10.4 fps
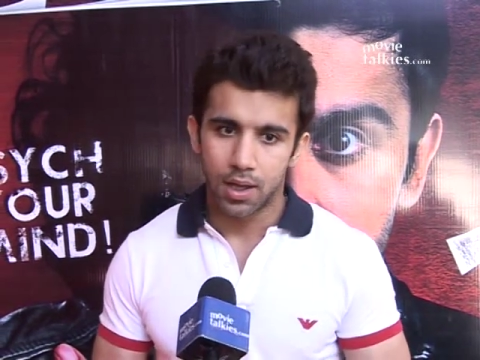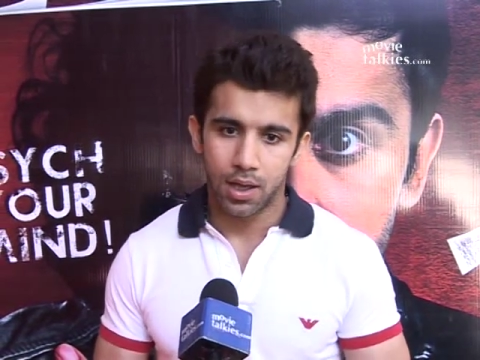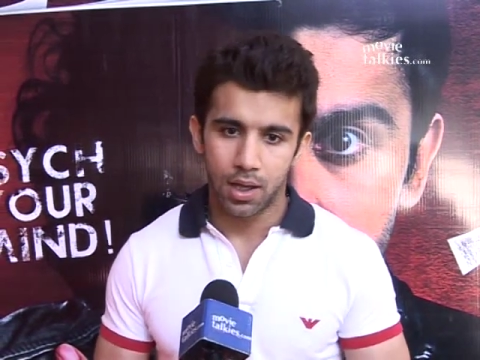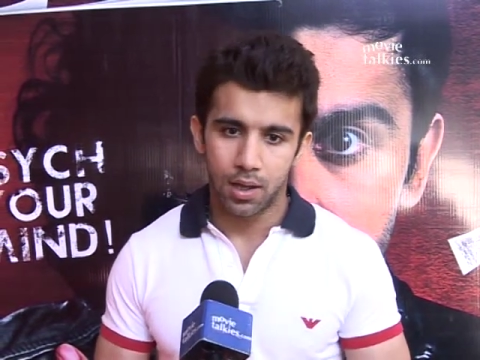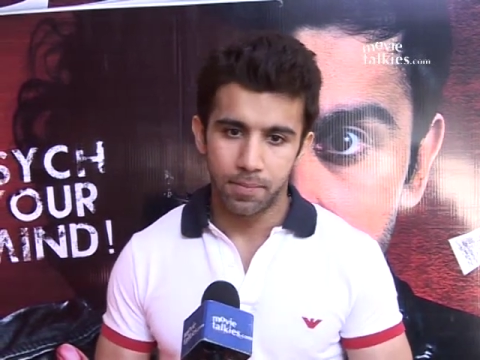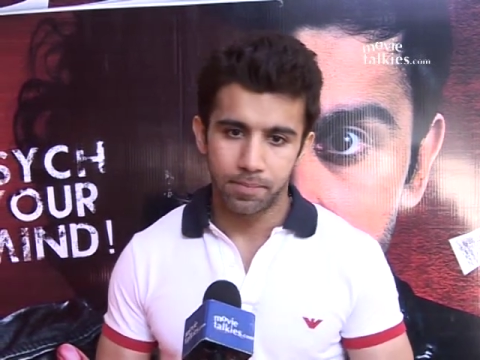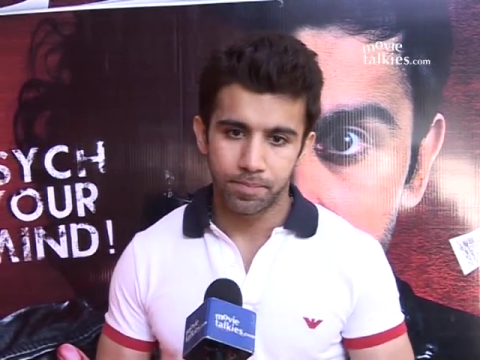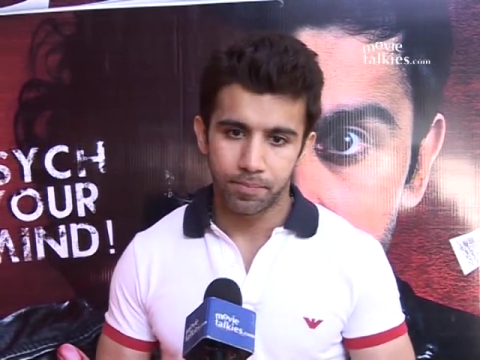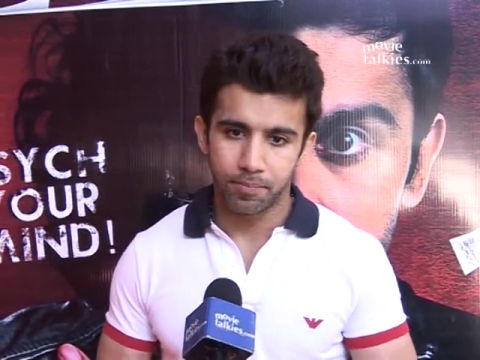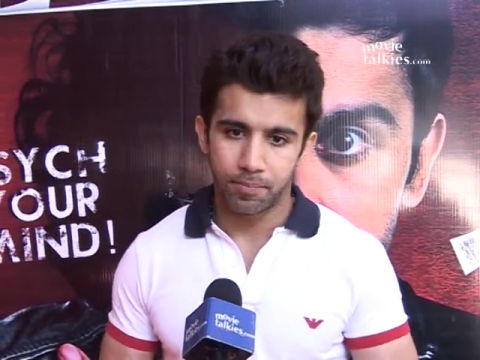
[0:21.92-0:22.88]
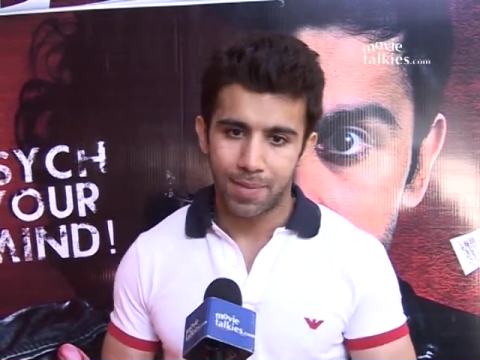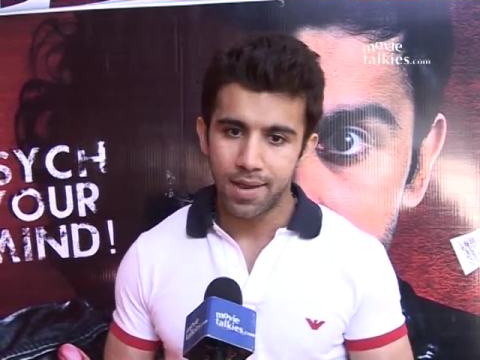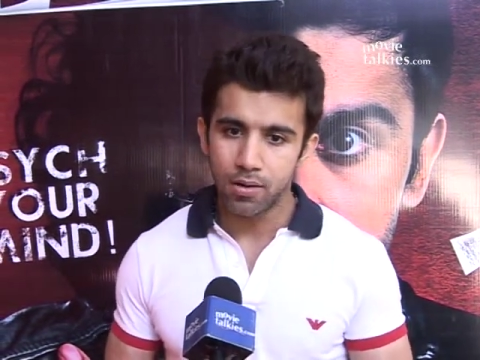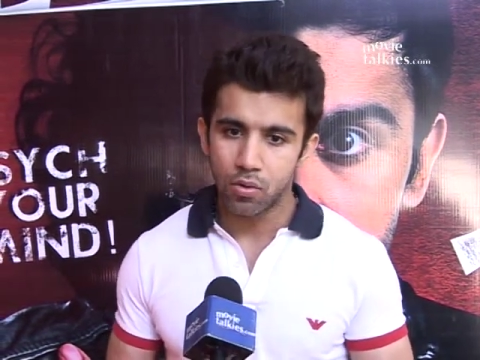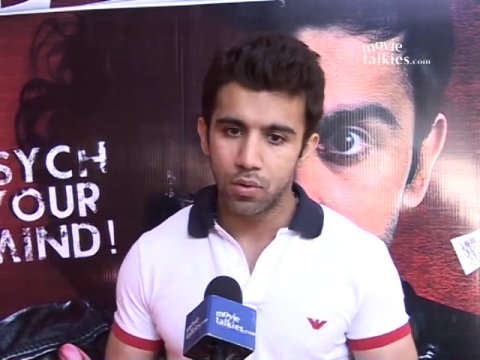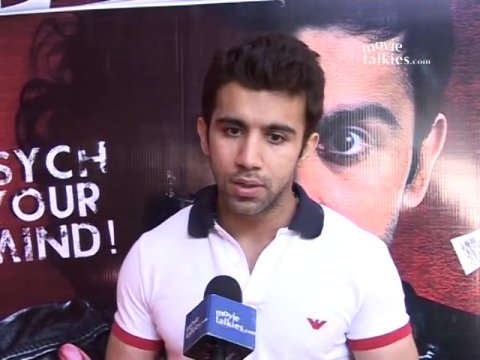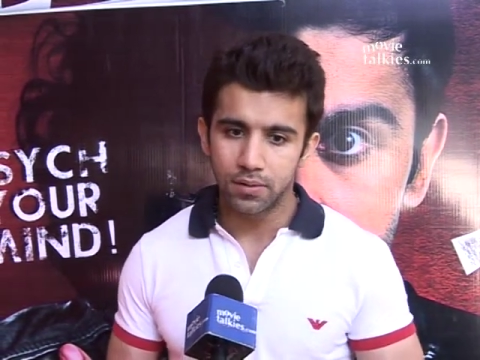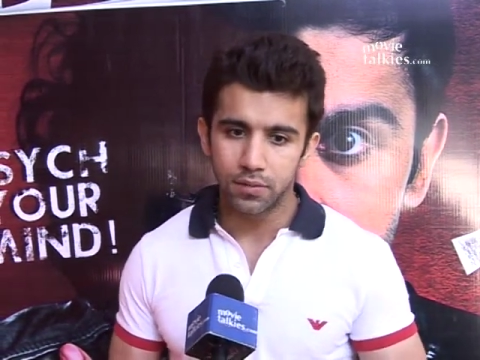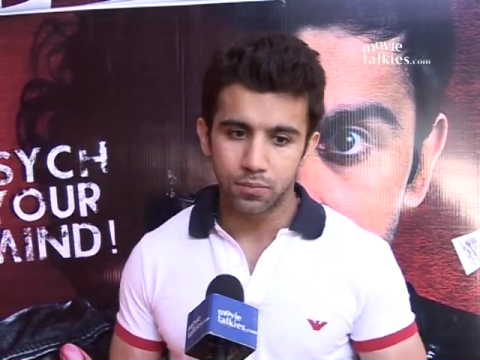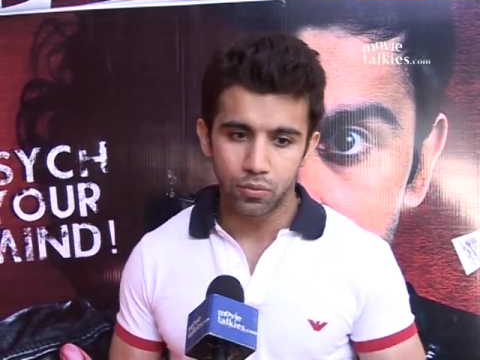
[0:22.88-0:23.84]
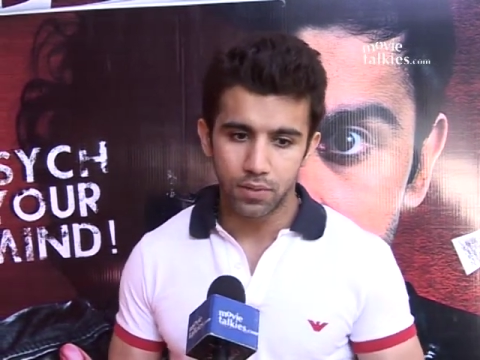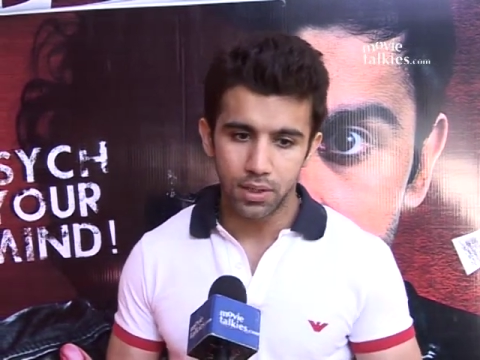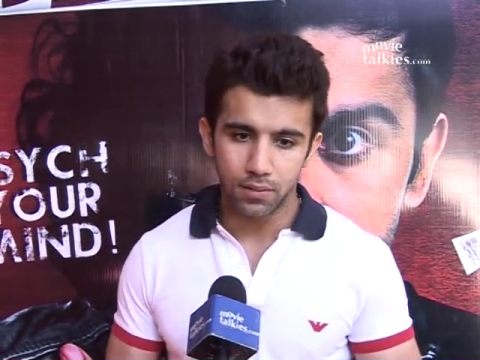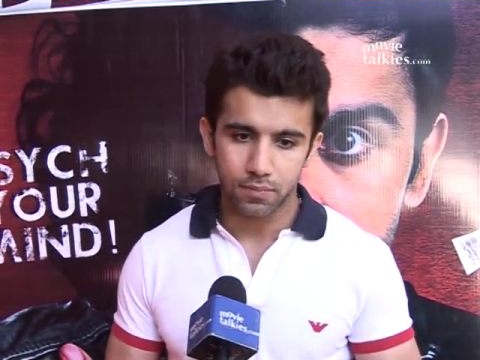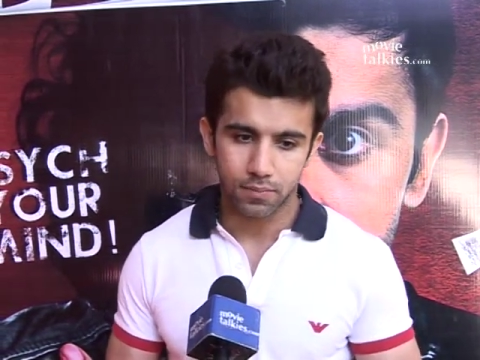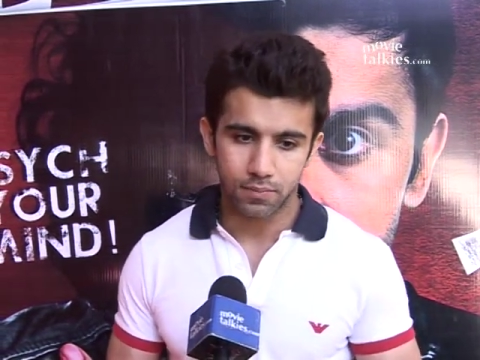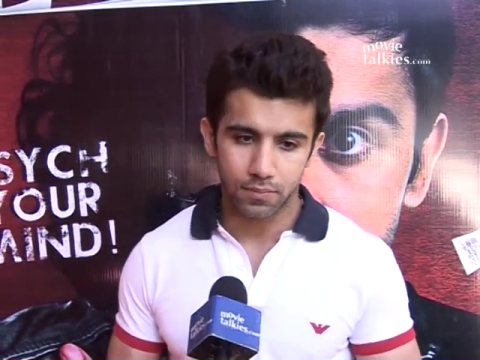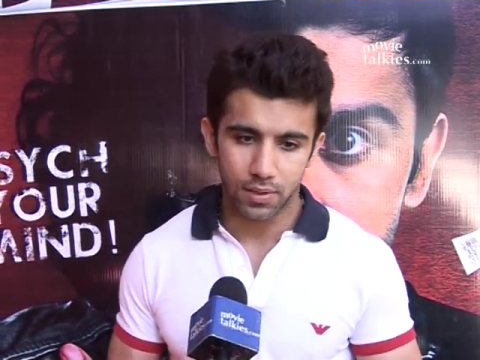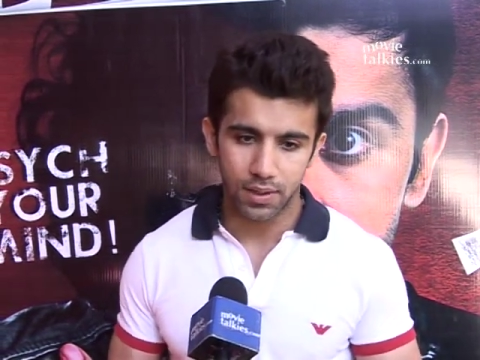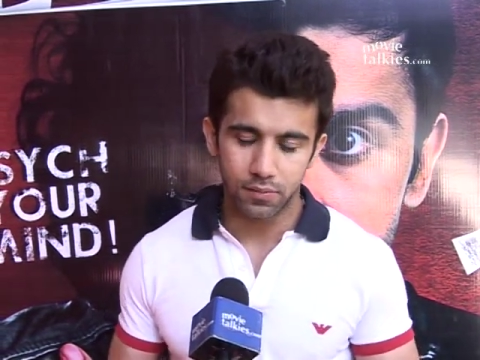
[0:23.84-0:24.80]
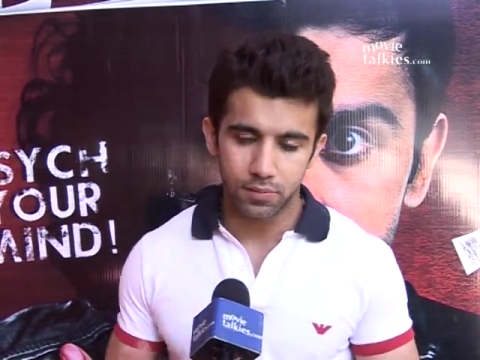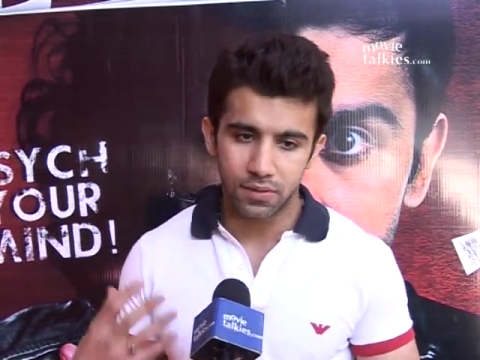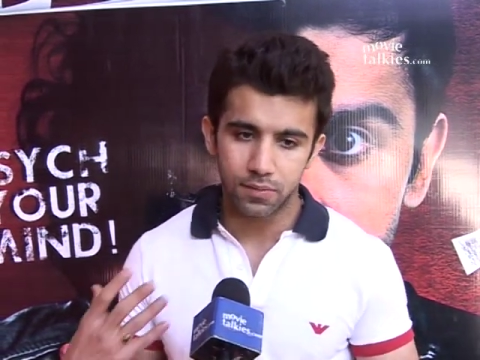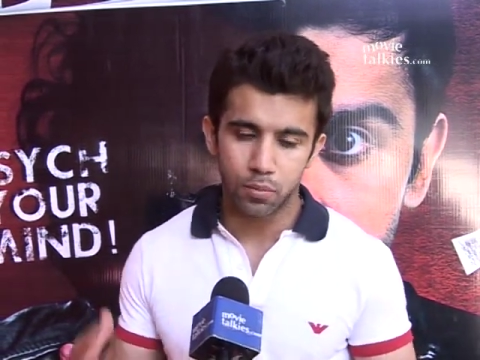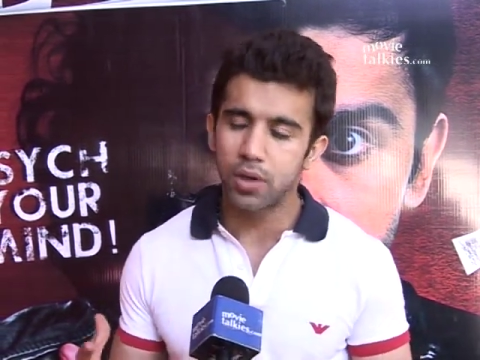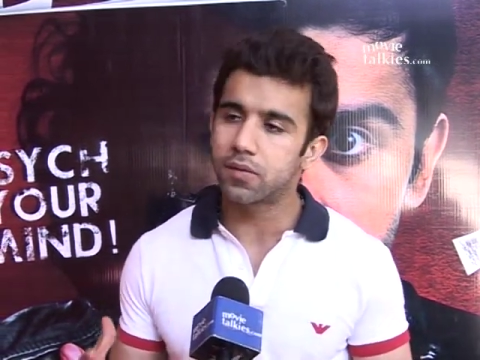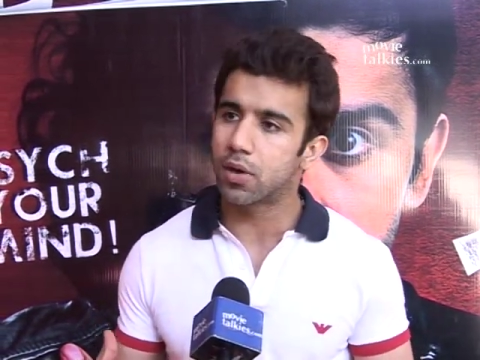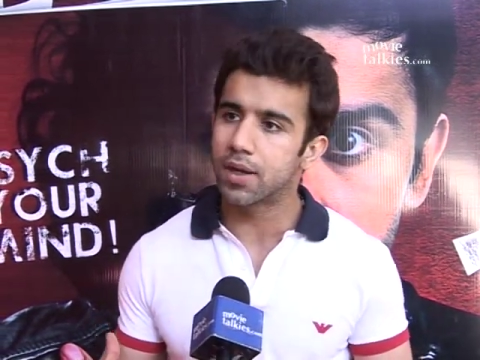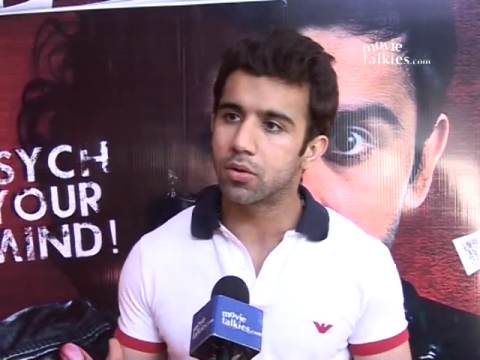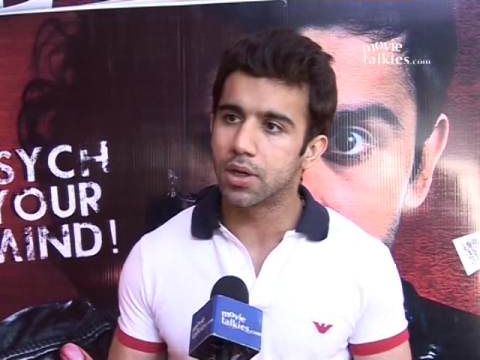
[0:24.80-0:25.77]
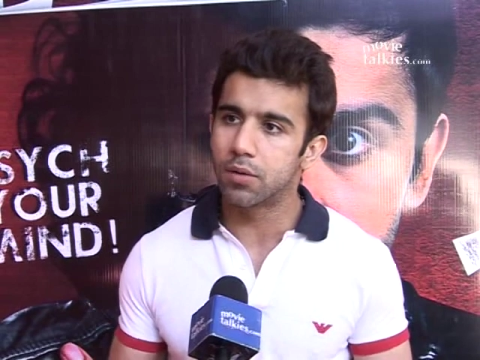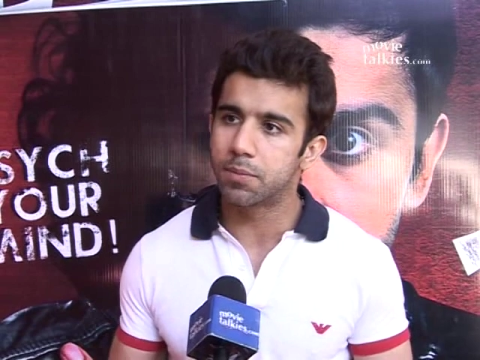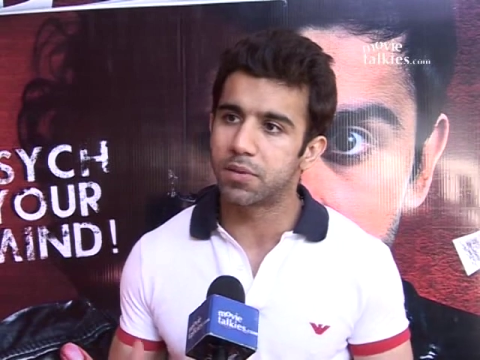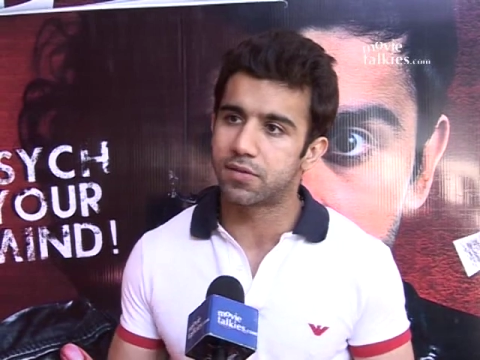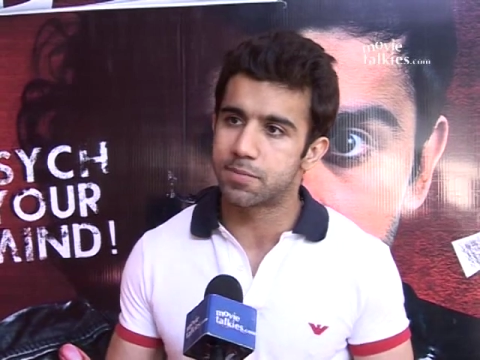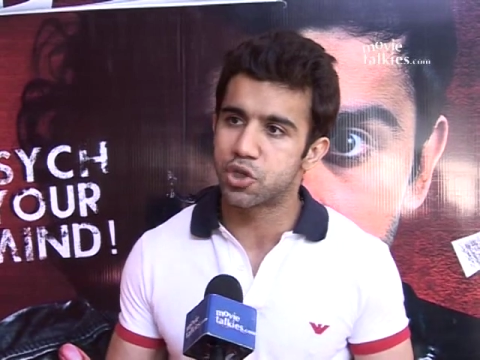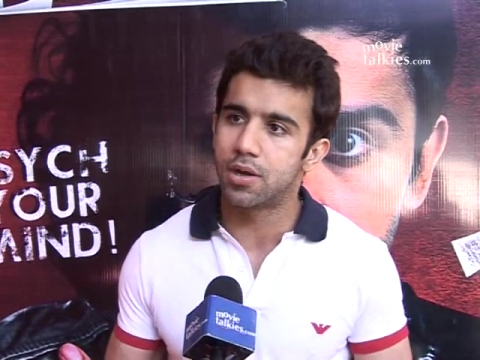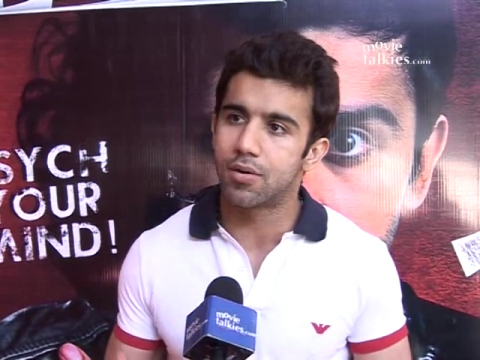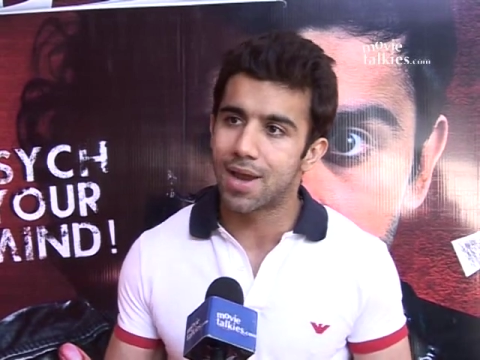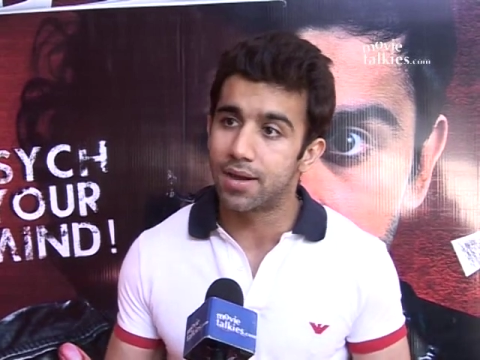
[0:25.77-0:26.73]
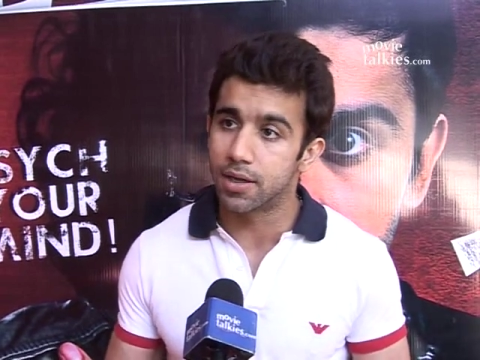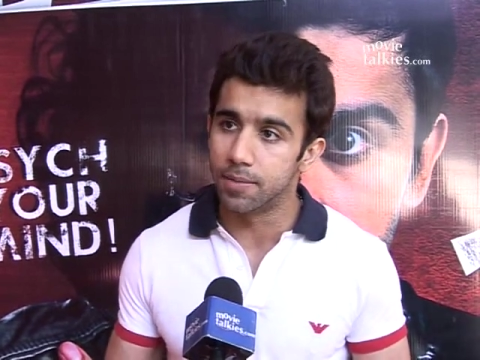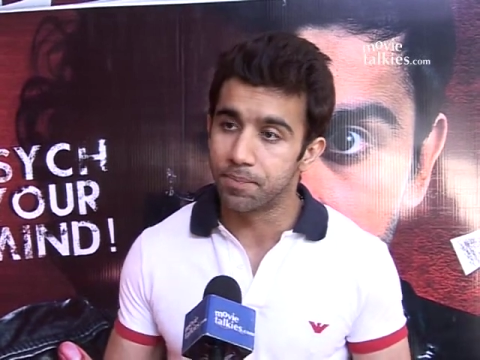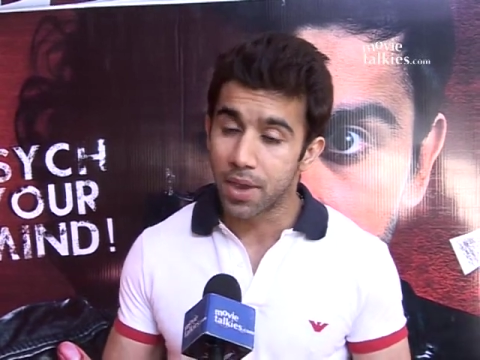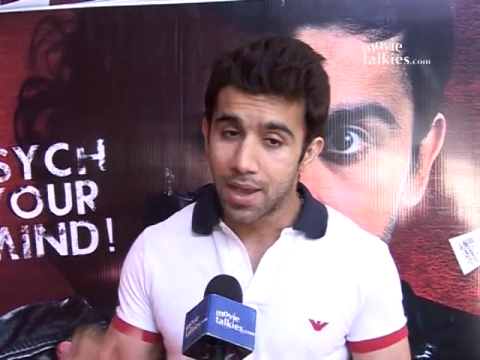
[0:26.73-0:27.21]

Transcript: Um, my role in this movie is this boy is trying to deal with perception and reality.